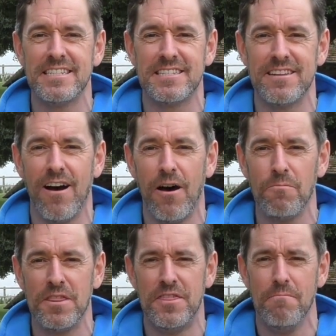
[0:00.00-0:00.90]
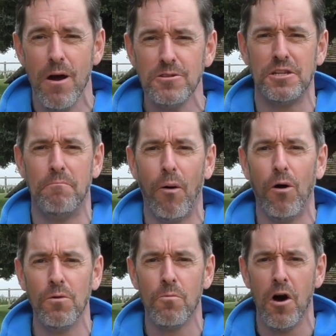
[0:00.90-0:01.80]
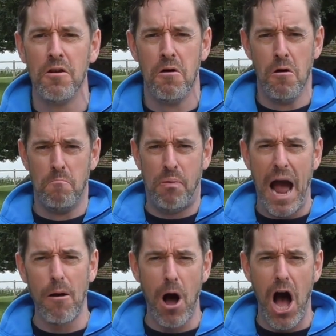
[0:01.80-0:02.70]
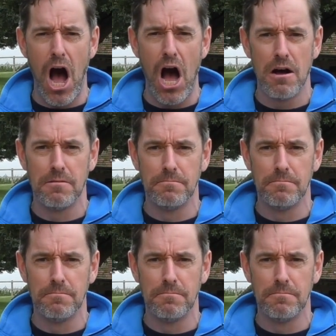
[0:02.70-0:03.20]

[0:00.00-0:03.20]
to start with the most important one, power.